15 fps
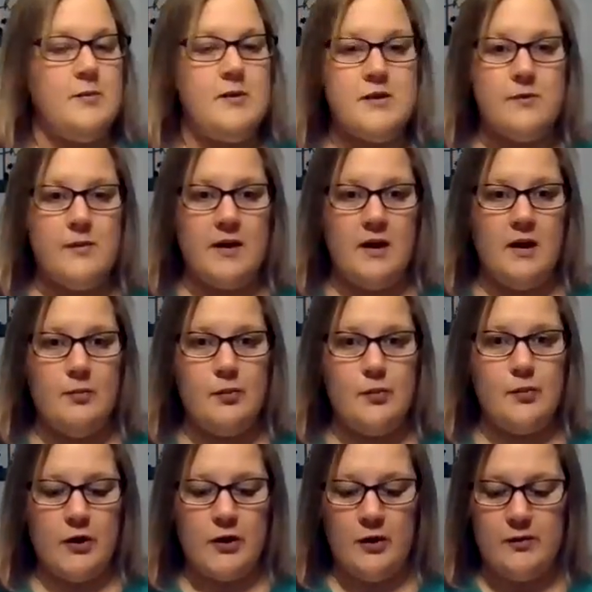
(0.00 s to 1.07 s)
I'll be doing a
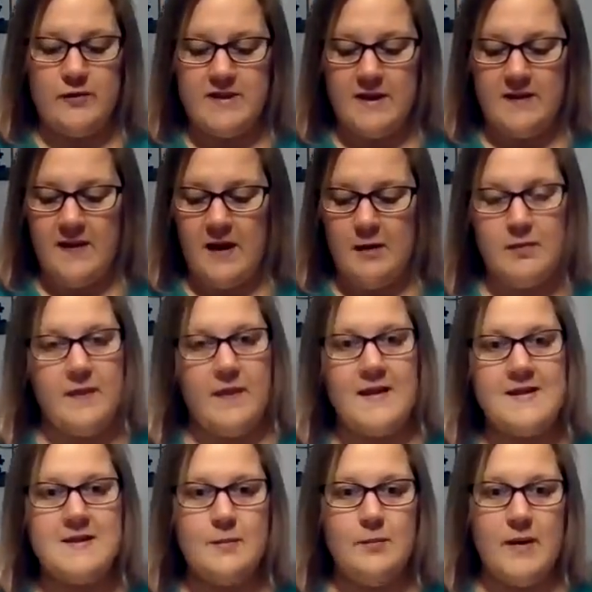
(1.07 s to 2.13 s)
couple more coats on that. But
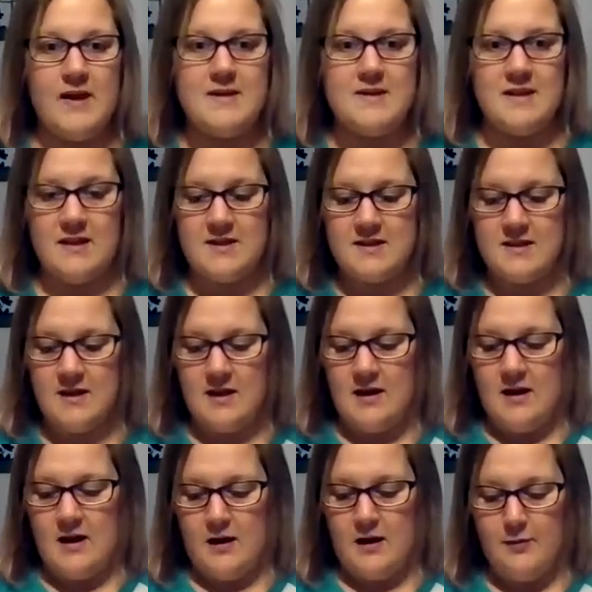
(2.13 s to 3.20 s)
that's the basics
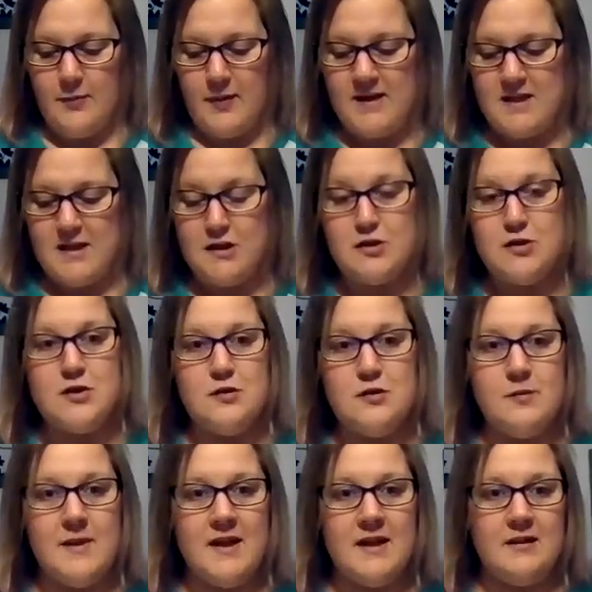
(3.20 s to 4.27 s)
of painting your
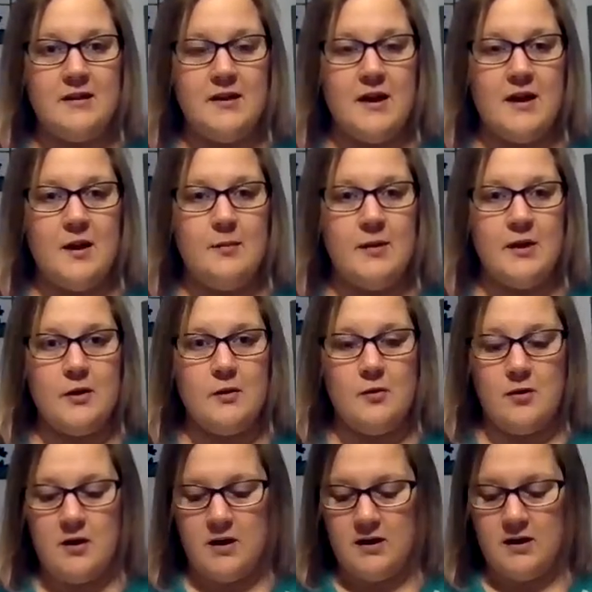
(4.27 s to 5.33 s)
snowman, looking up at
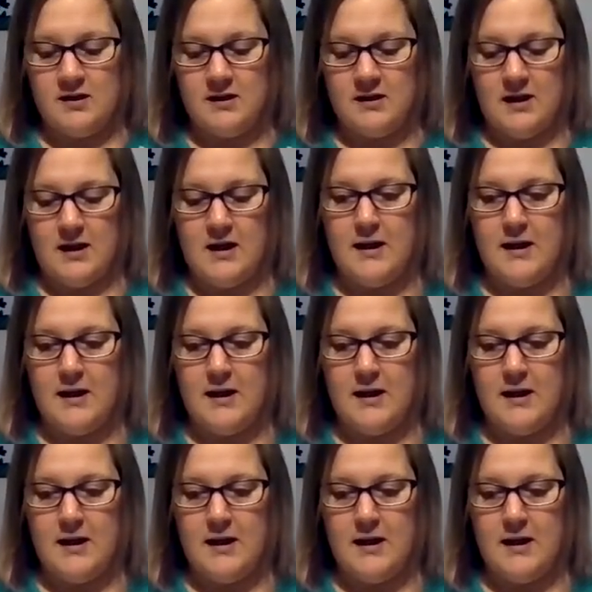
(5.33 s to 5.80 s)
your